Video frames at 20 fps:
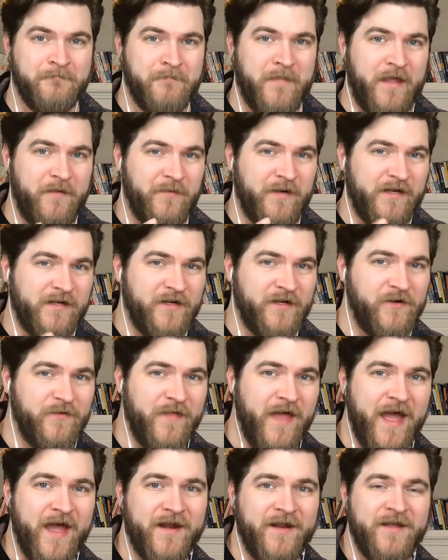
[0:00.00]
Hey, we need to do
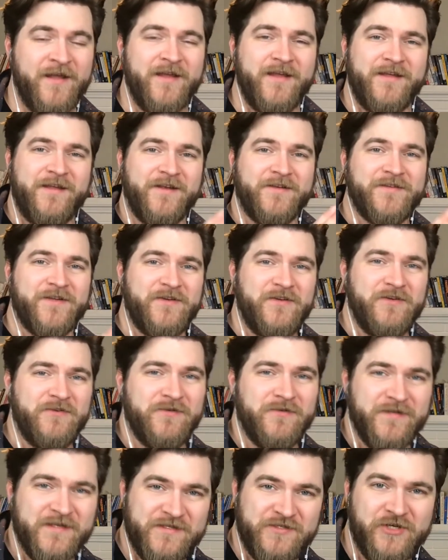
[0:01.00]
that. Here's how you
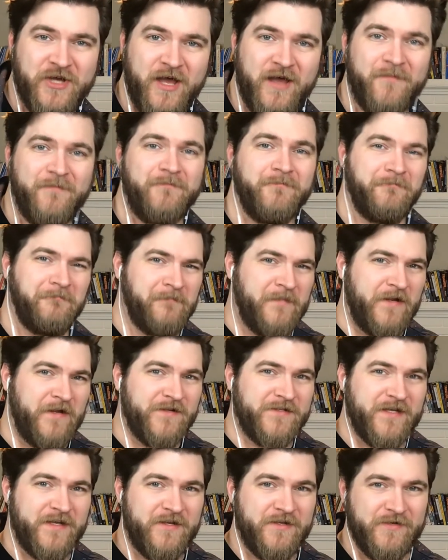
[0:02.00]
do this job.
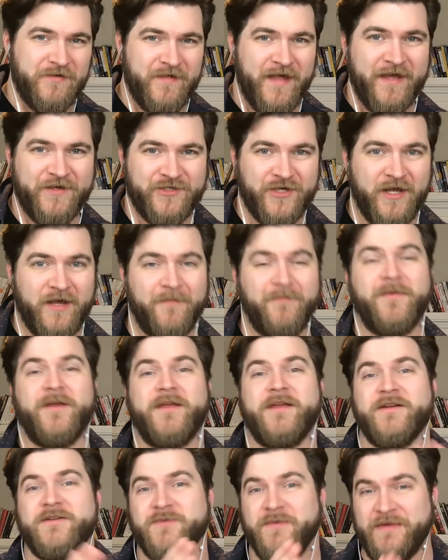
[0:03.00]
Here's how you do that job.
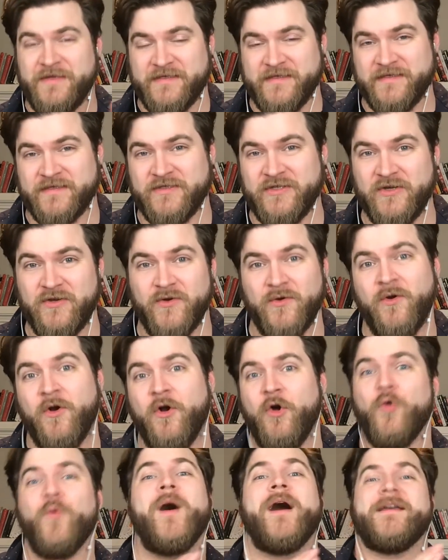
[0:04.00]
Here's when this is due.
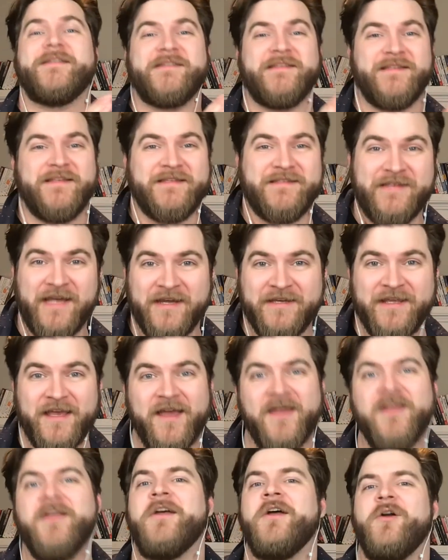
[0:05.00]
Why isn't this done
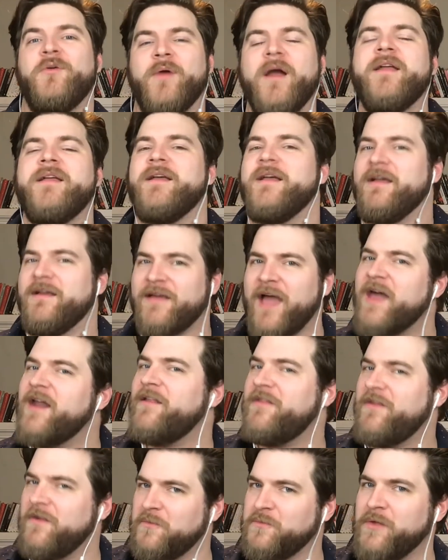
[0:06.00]
yet? Right? Kind
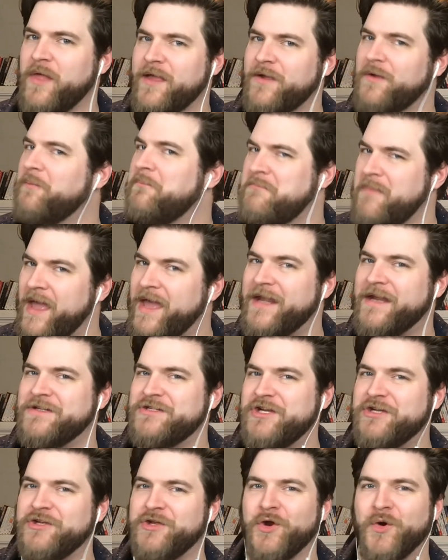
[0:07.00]
of like
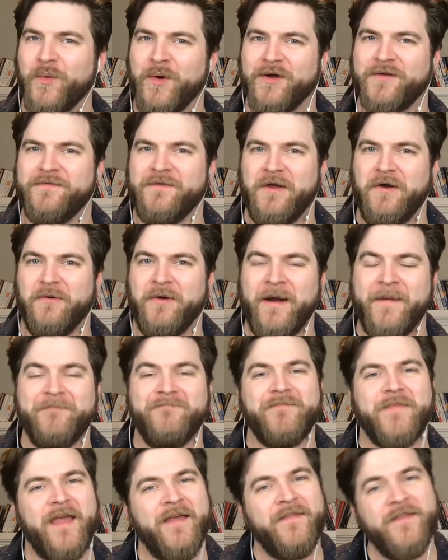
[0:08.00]
managing your workflow, right?
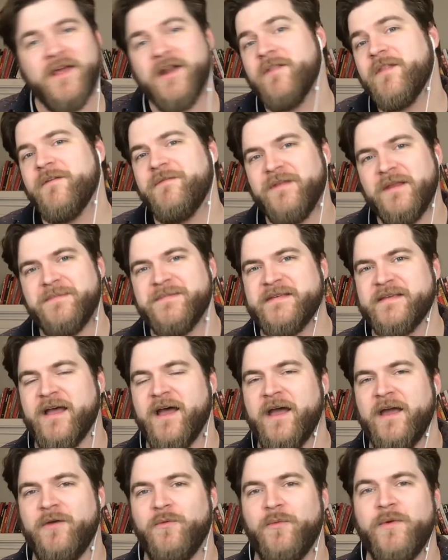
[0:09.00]
And then on the flip
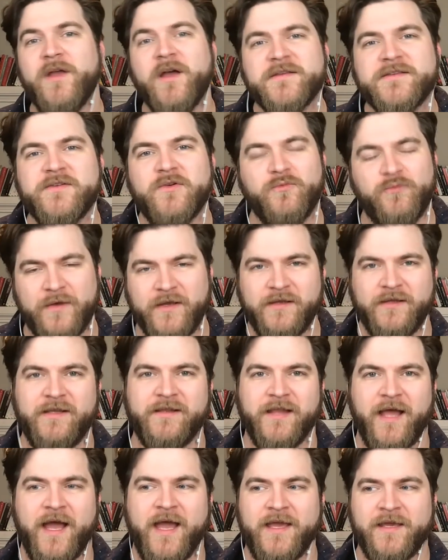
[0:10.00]
side, we also really
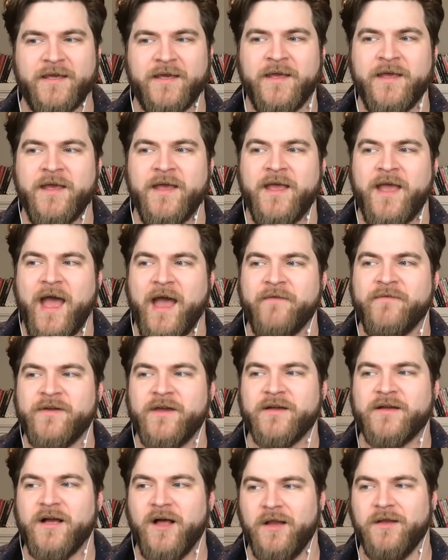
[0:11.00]
like having
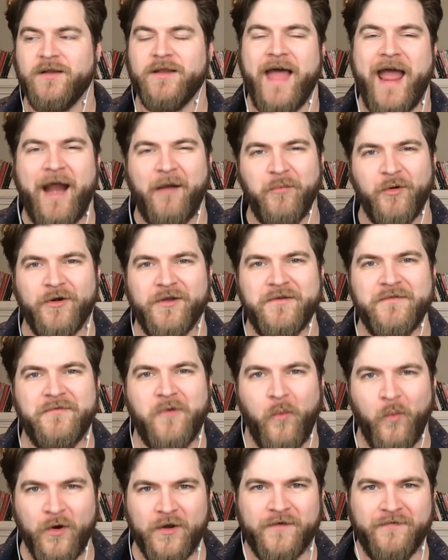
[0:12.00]
a collaborative
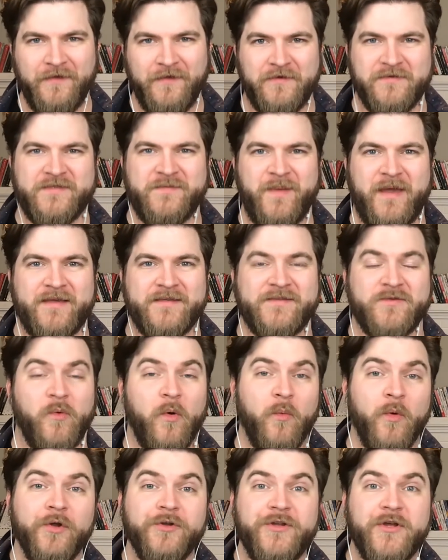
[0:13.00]
workflow space. So
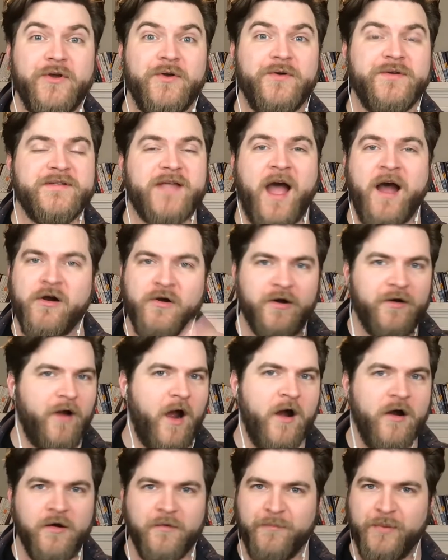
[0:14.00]
what we'll do is
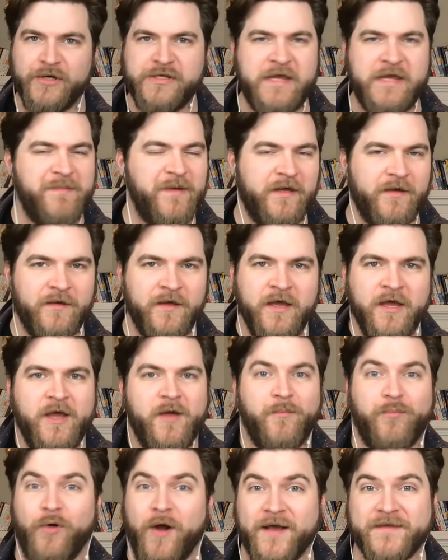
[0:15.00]
our bookkeeping
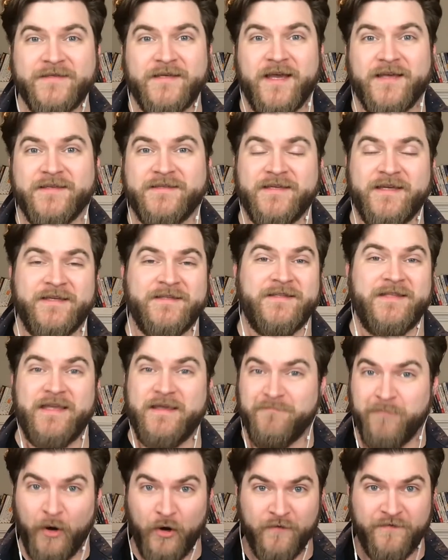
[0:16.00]
process is the
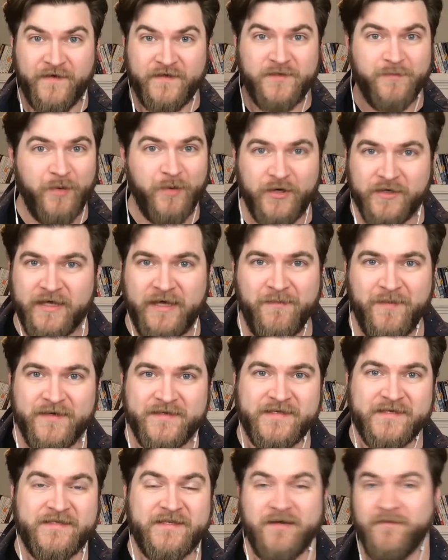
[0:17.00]
perfect bookkeeping
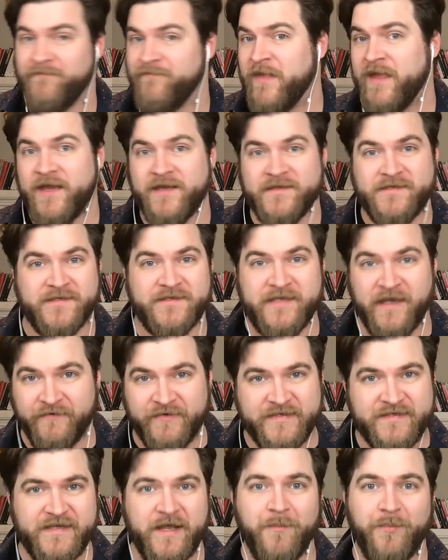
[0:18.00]
system. It's a
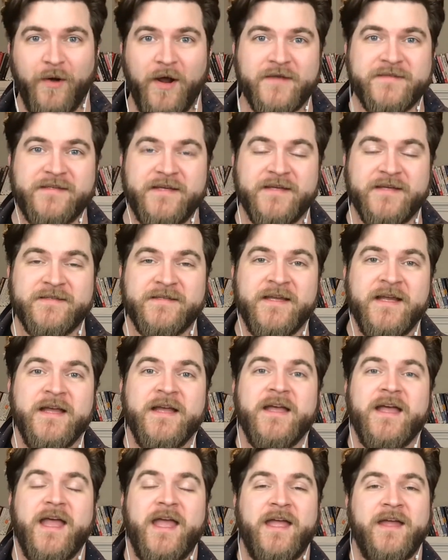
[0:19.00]
7-step process,
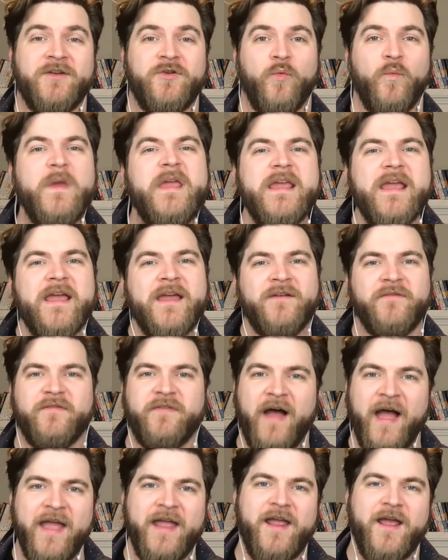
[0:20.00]
and we
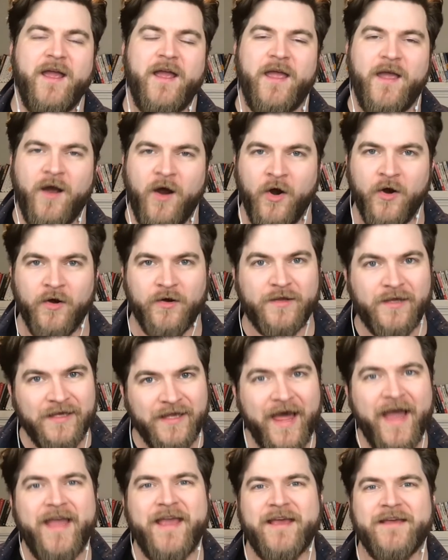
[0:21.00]
invite our
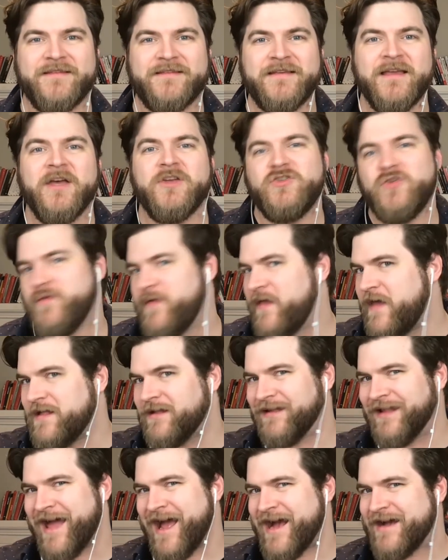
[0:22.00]
clients to the
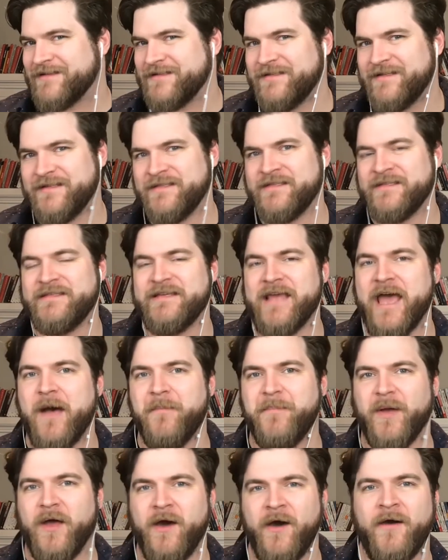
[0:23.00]
last
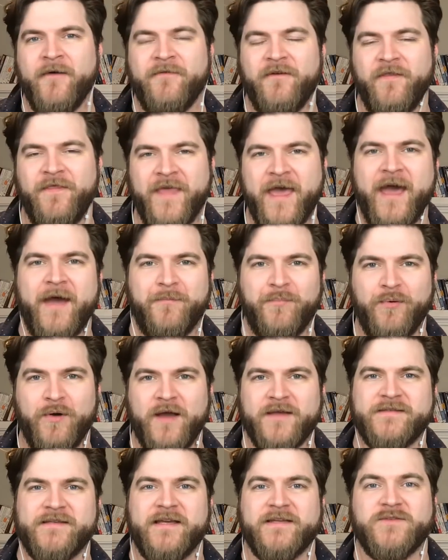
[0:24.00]
step of that
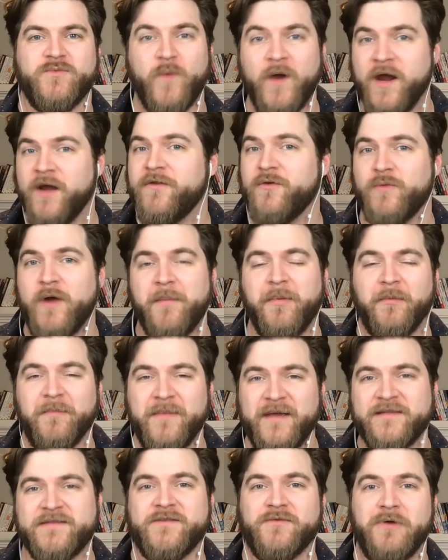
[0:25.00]
process, where the rubber
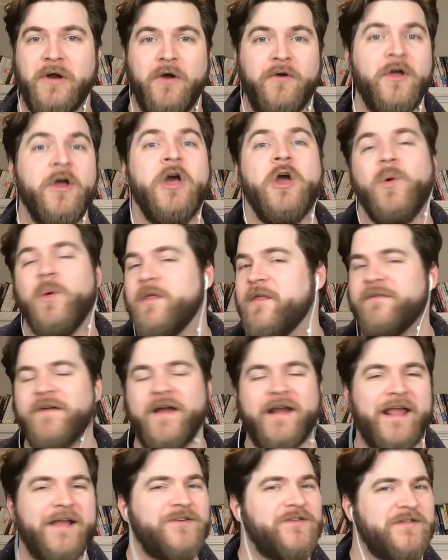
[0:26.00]
meets the road, where the
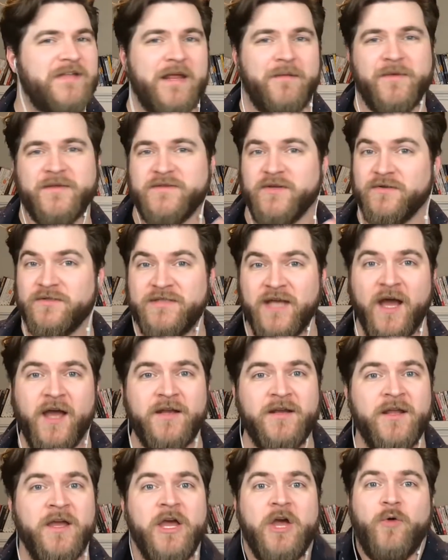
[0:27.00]
financial statements are
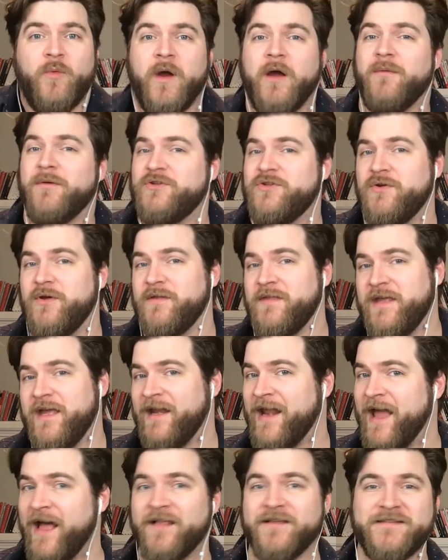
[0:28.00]
done, where we're doing the
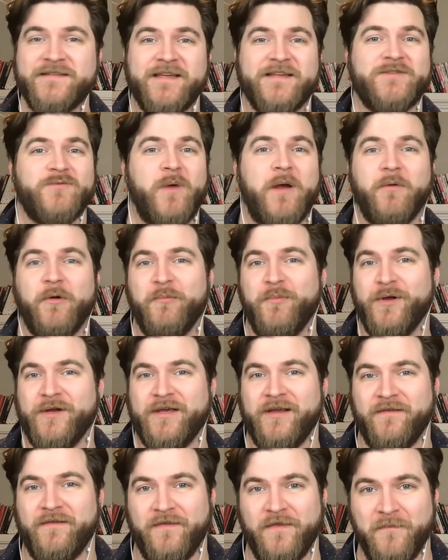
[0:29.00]
analysis, where we're
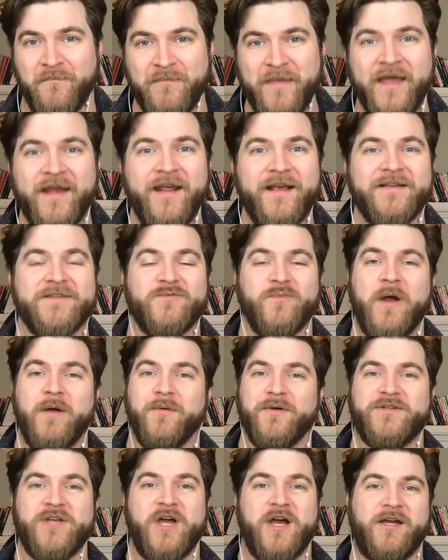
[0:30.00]
booking the meetings, where
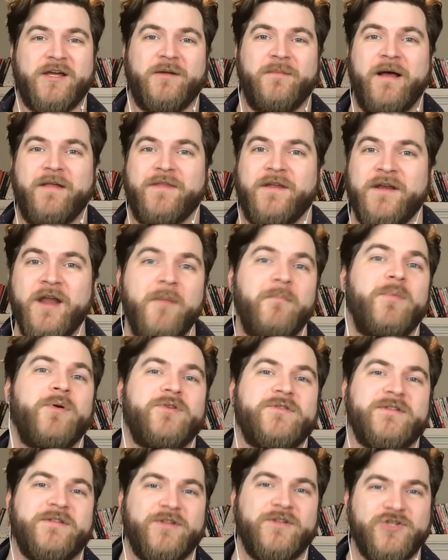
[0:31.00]
we're talking about the
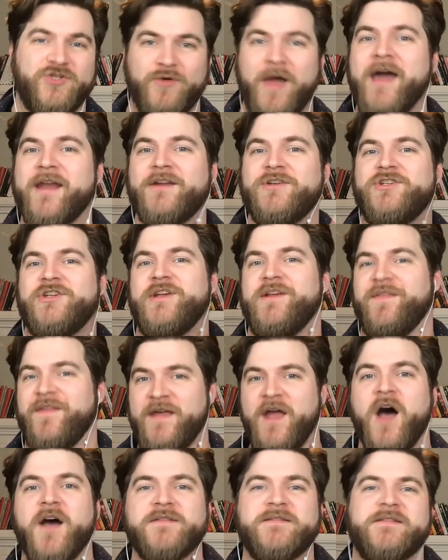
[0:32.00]
numbers and the strategy and
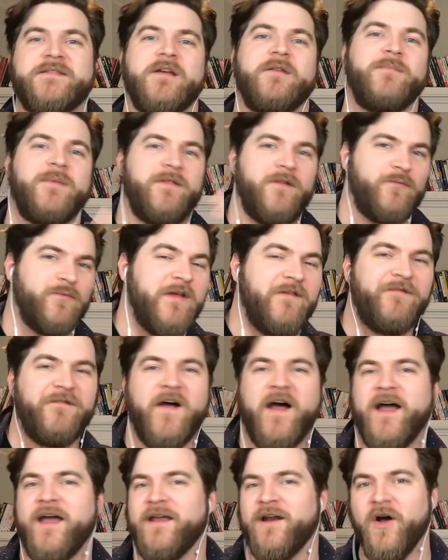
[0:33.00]
the awesome and the
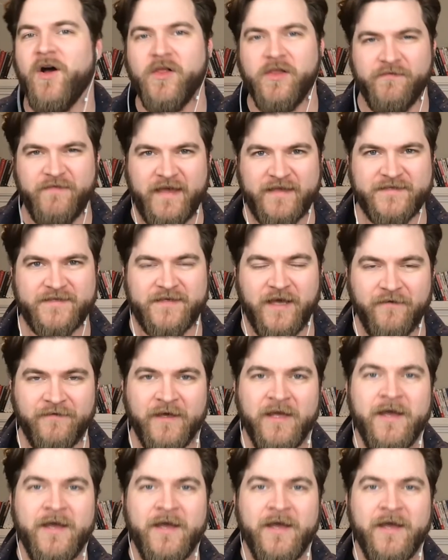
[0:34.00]
refi and all of that stuff.